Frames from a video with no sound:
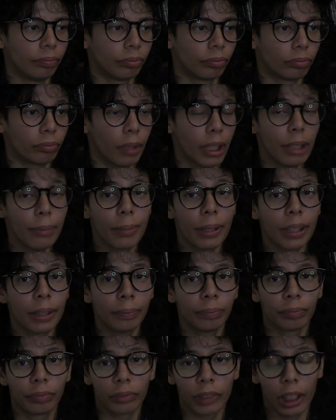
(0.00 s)
Maybe.
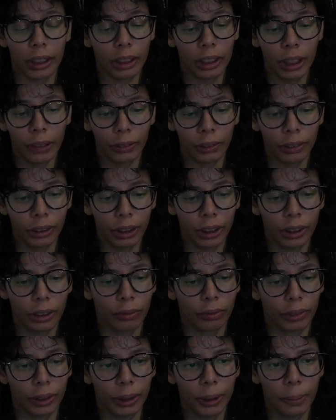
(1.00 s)
I can never really
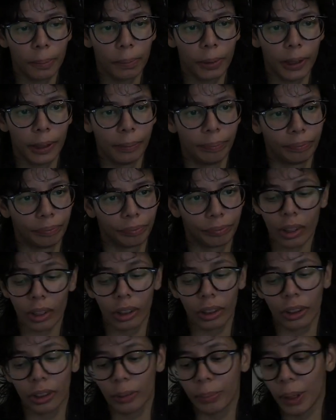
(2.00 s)
confirm, but
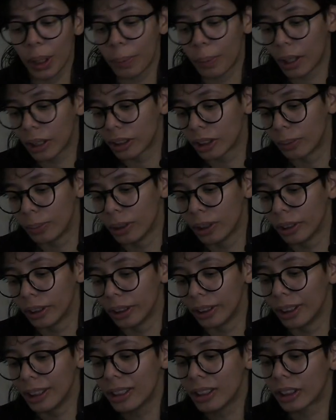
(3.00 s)
could be a
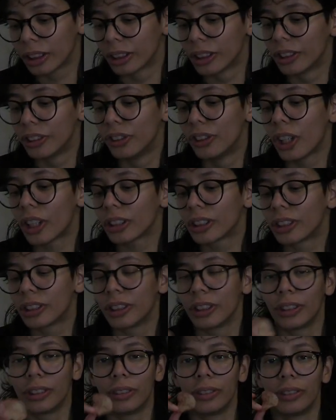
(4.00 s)
possibility. These are
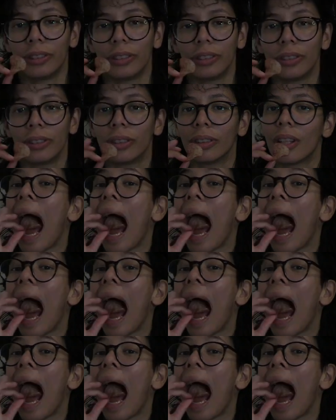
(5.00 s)
dusty, dude.